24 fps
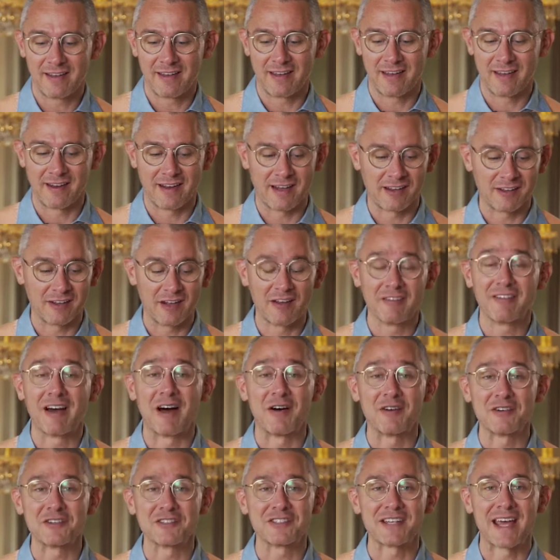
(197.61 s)
and I love how
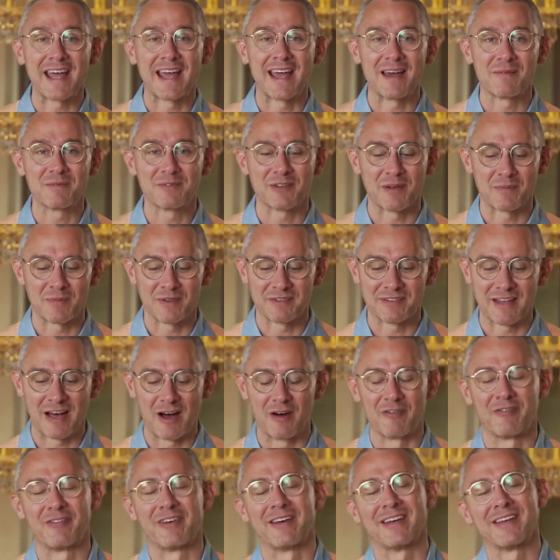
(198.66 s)
it just amps up this
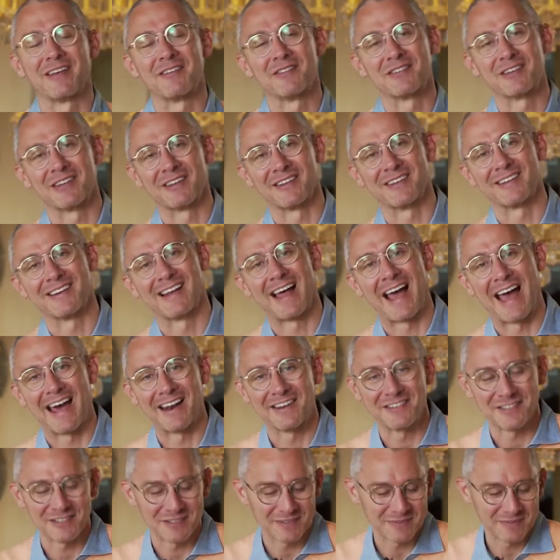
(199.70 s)
outfit and gives it a little
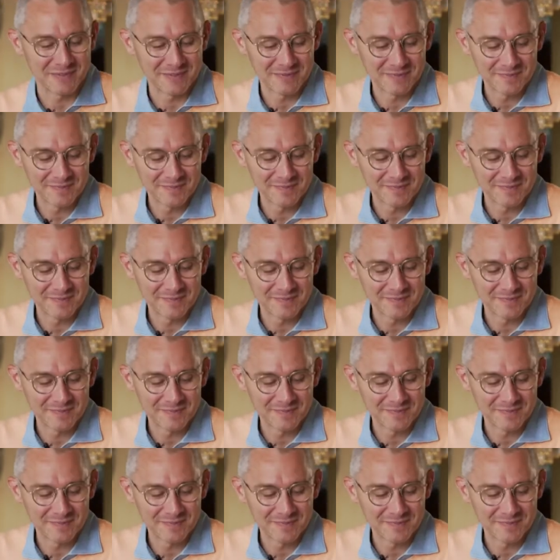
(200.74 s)
attitude.